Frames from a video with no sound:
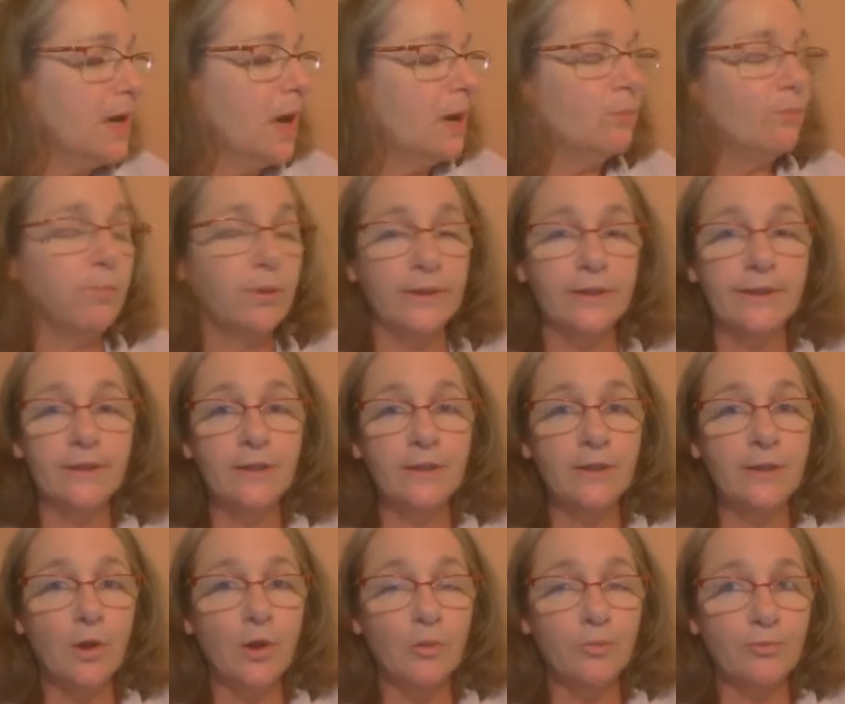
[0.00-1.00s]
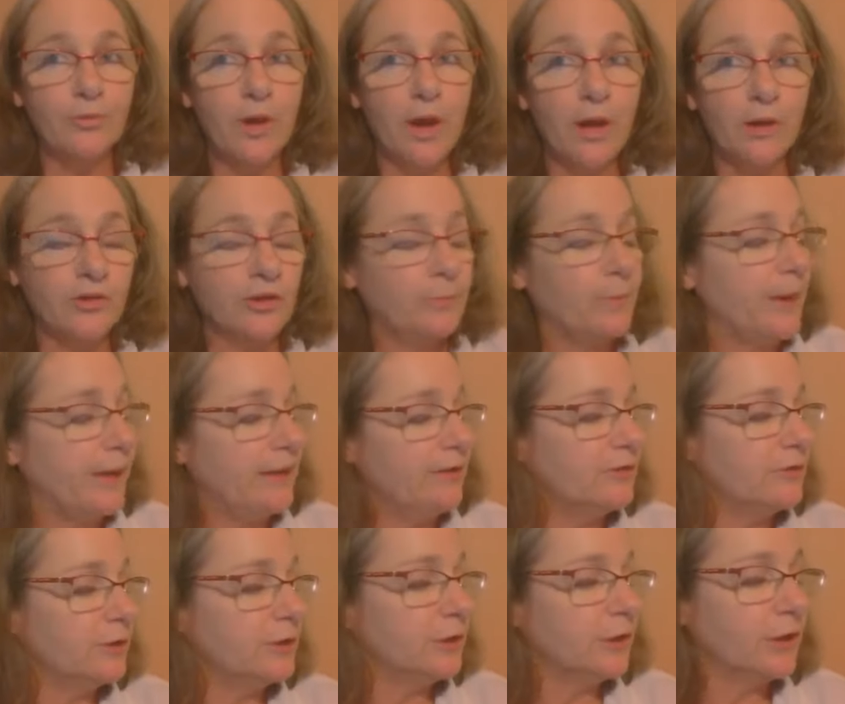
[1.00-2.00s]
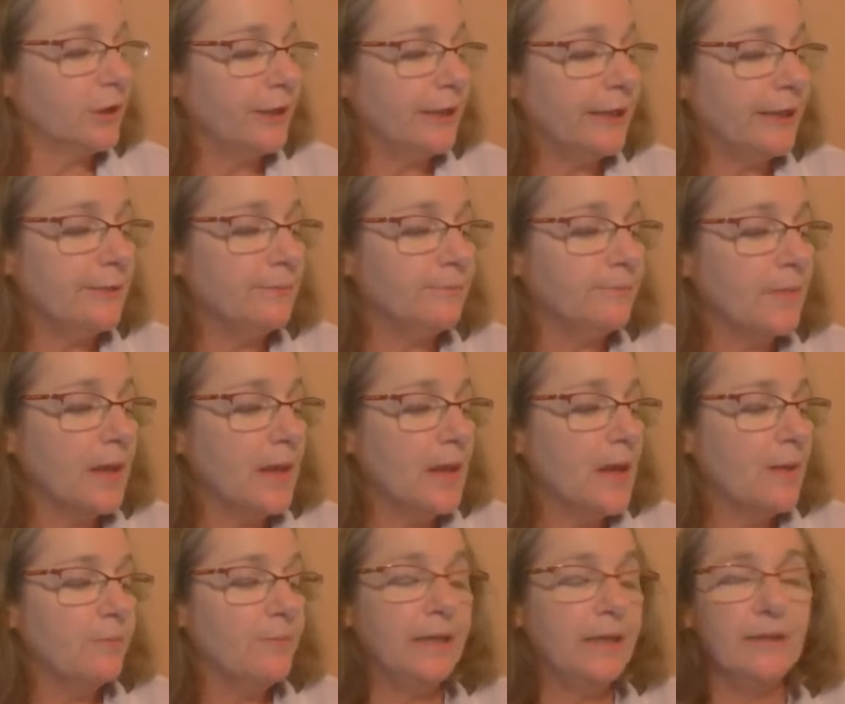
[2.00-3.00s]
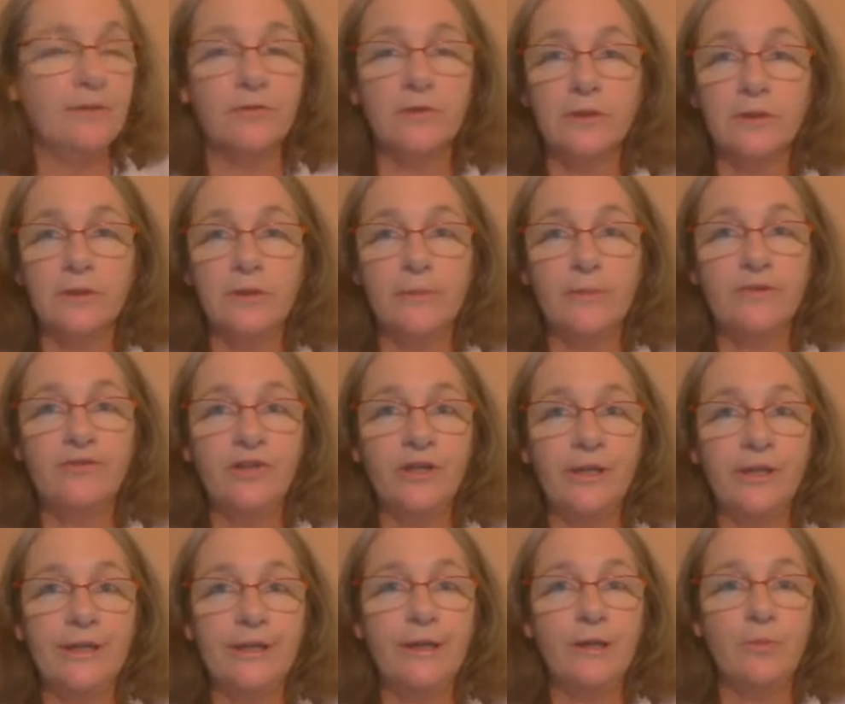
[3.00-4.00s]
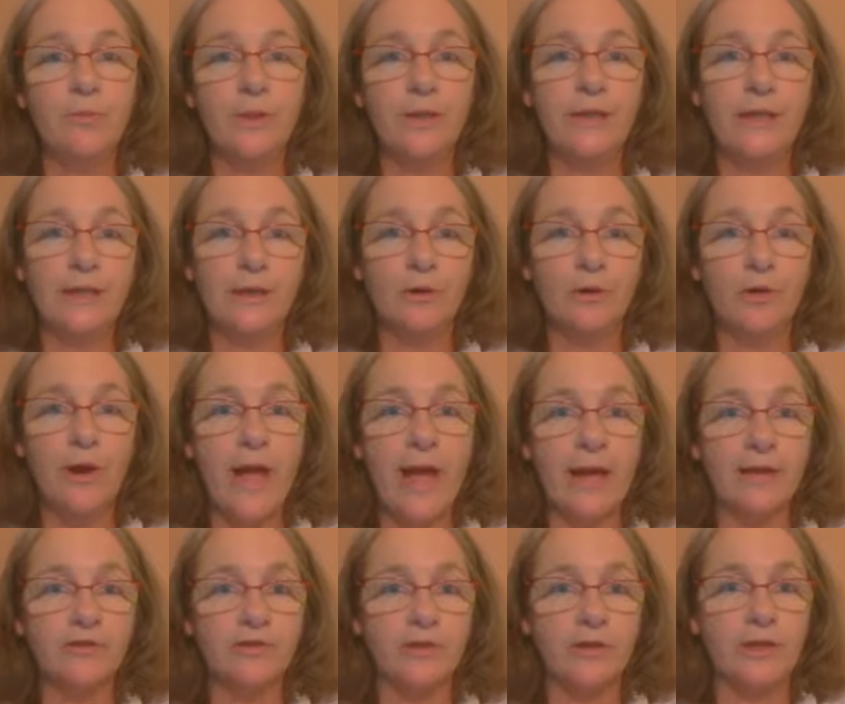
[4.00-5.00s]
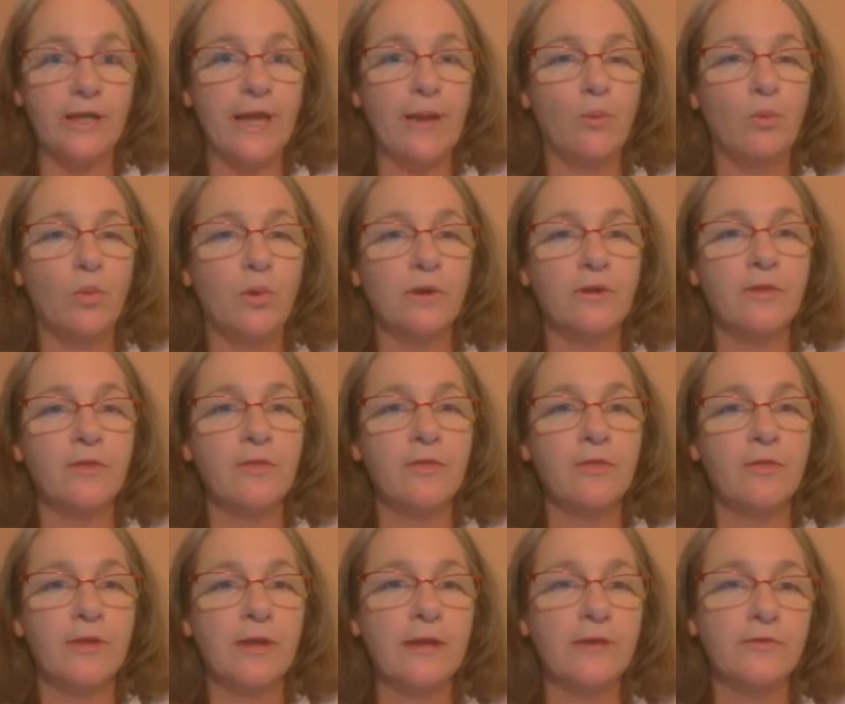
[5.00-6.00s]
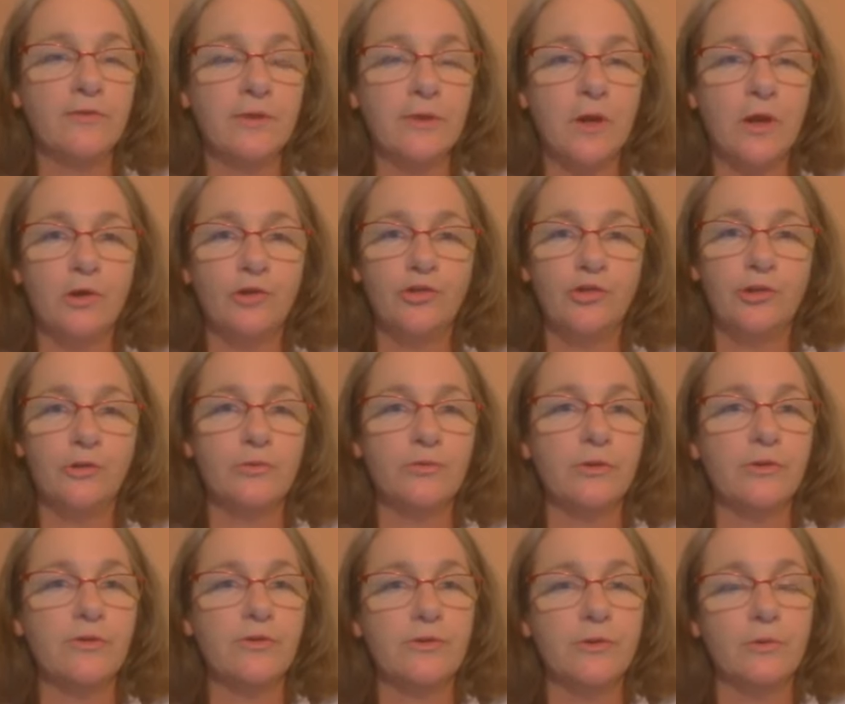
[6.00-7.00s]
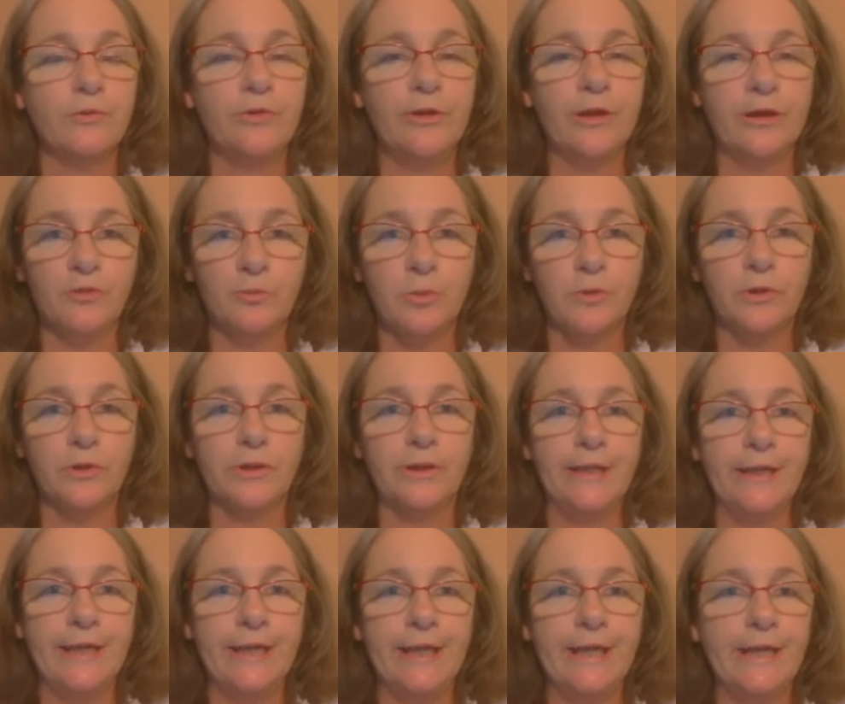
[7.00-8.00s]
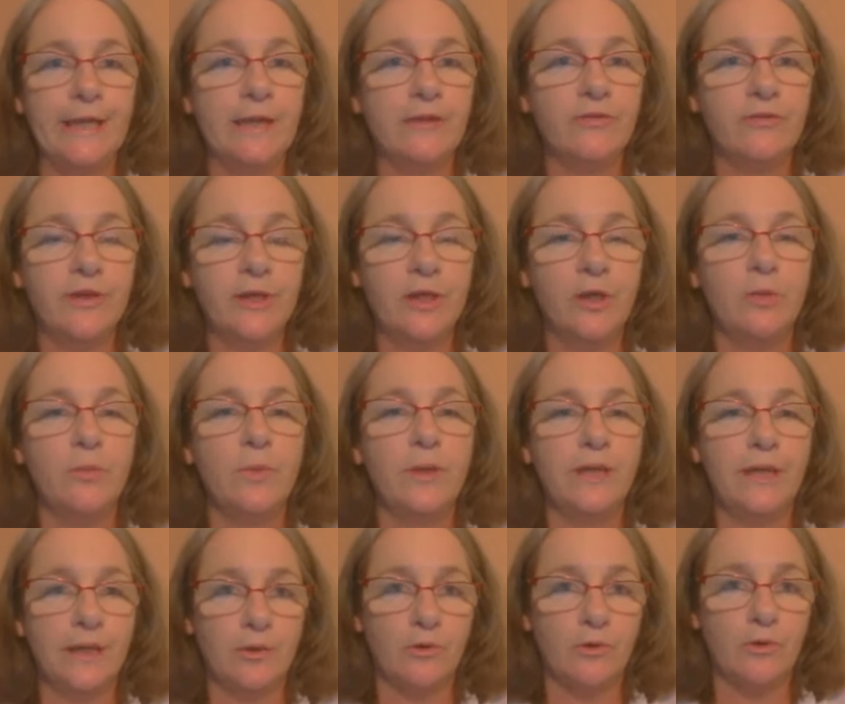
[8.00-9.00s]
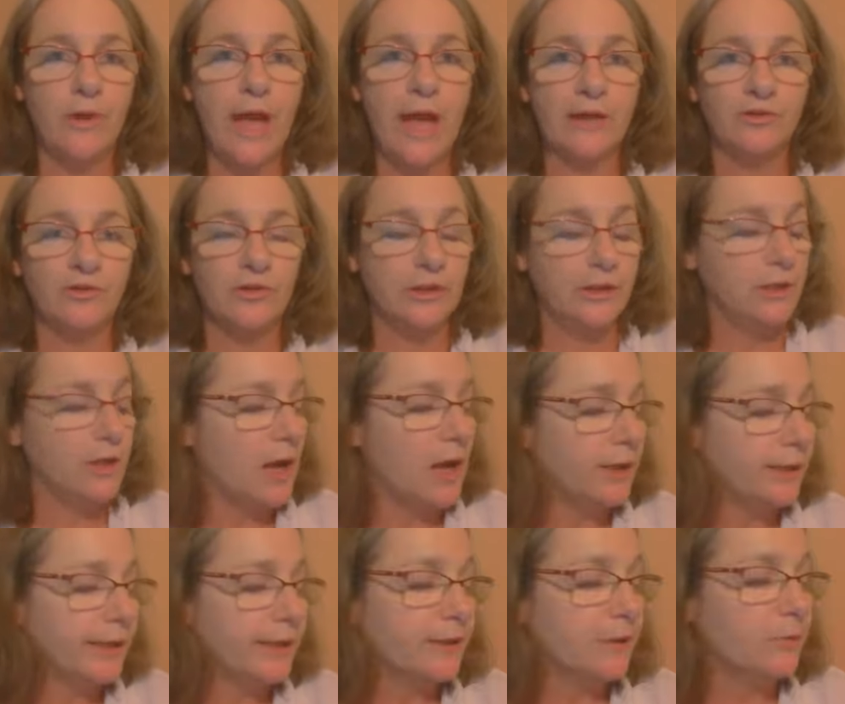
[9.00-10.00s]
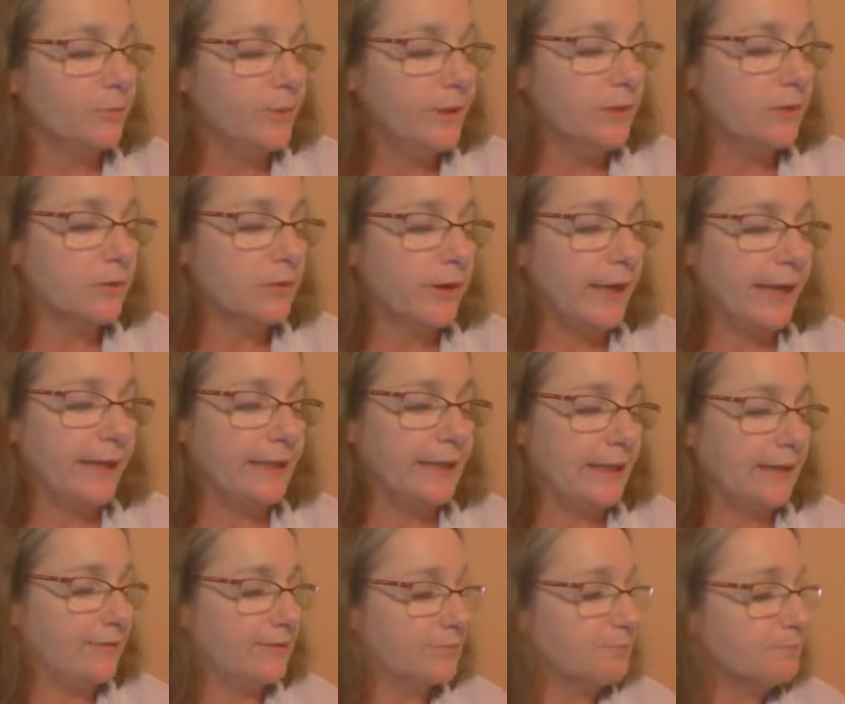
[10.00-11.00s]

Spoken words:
Blended or project-based learning means limited human interaction, and one of the things that our children so desperately need is human interaction, not computer nannies.